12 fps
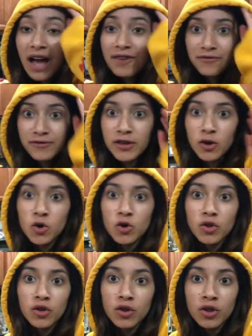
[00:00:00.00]
I
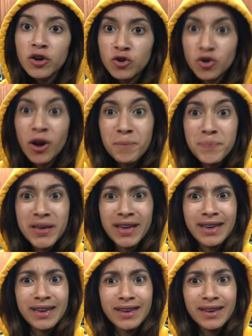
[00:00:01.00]
feel
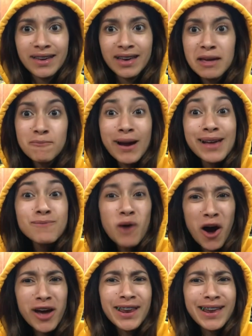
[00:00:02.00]
grumpy in my
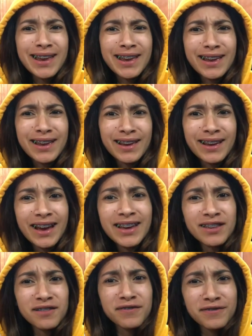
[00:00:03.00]
body. I
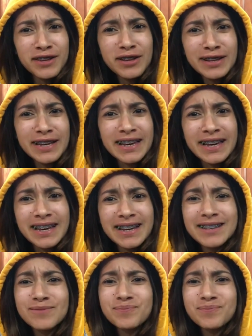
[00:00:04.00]
can feel it.